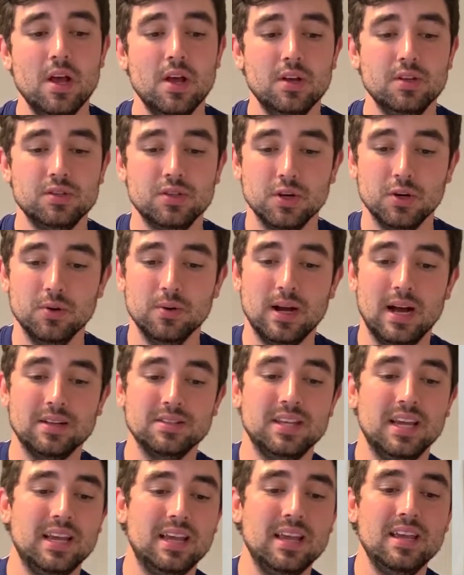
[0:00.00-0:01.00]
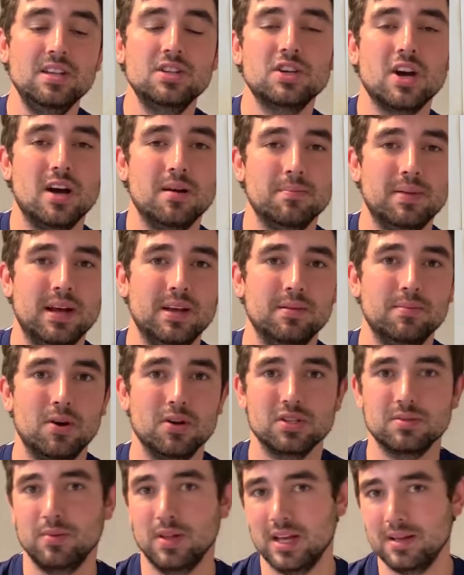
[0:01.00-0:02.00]
So I'll take each compound and
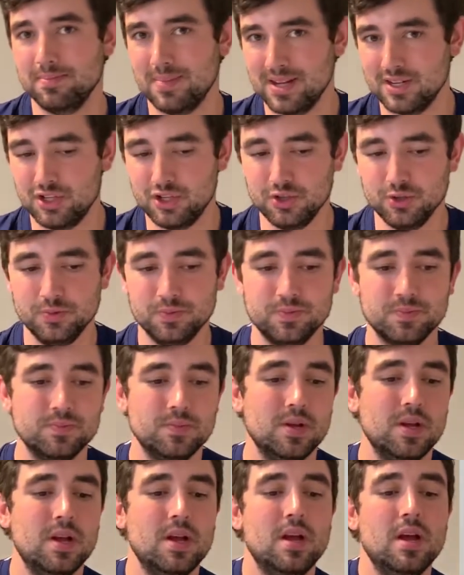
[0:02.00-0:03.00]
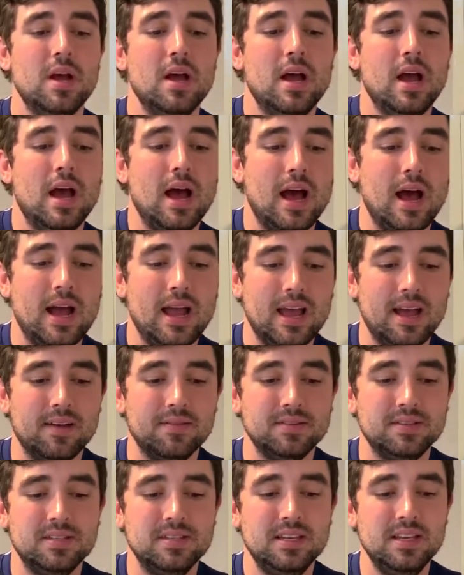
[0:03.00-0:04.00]
multiply it by 2. I have
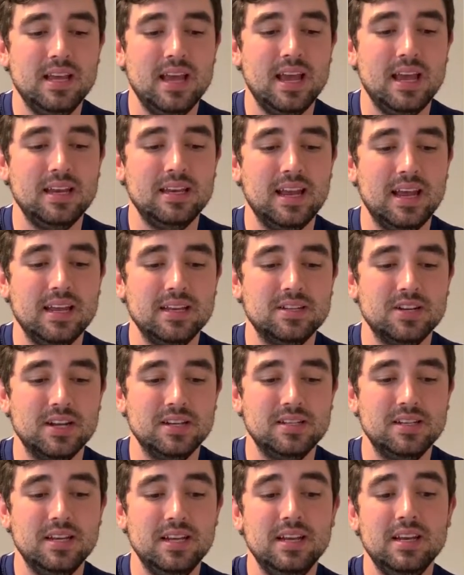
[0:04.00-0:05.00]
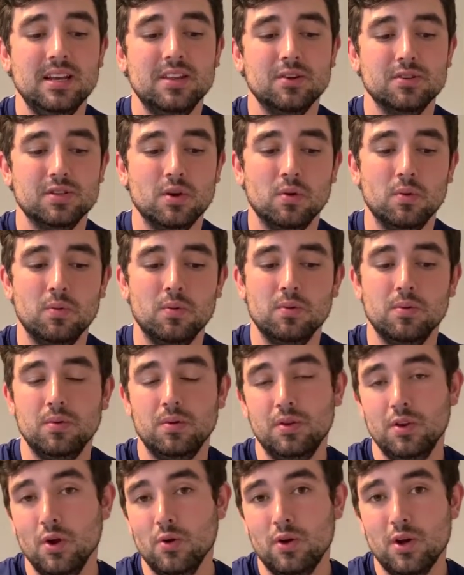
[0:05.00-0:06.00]
C8H18, there's
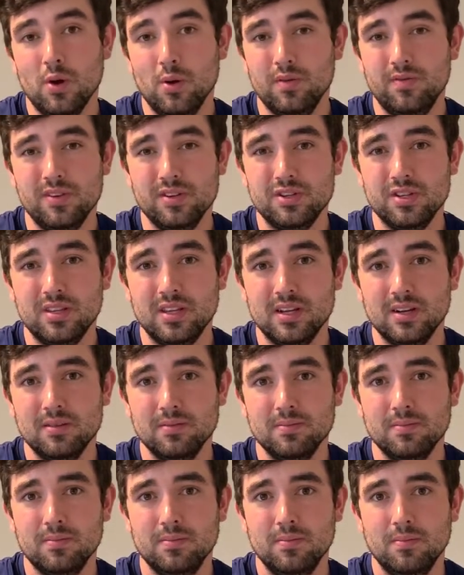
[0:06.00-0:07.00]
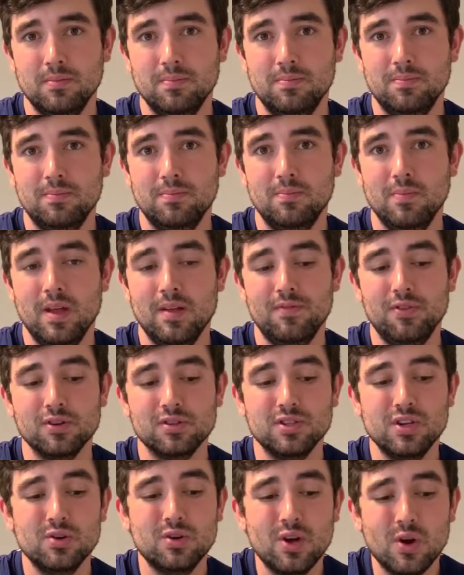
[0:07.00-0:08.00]
no coefficient there. If there's
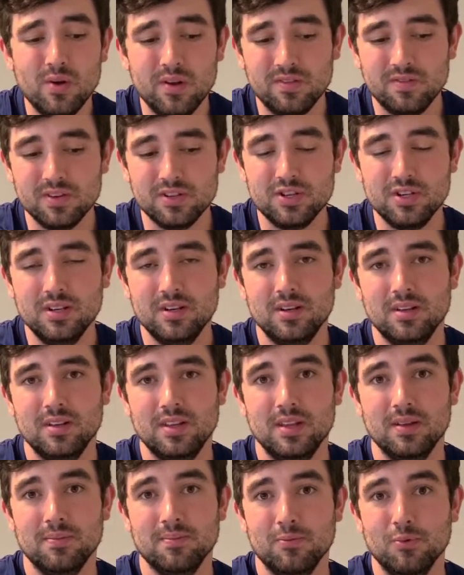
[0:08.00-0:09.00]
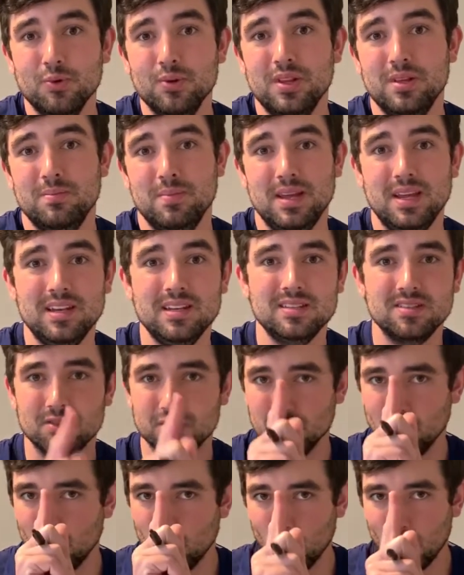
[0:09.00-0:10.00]
no coefficient, that really means there's
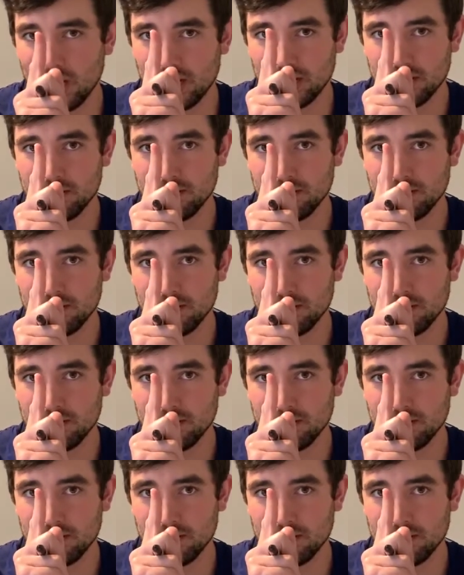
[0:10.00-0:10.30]
a 1.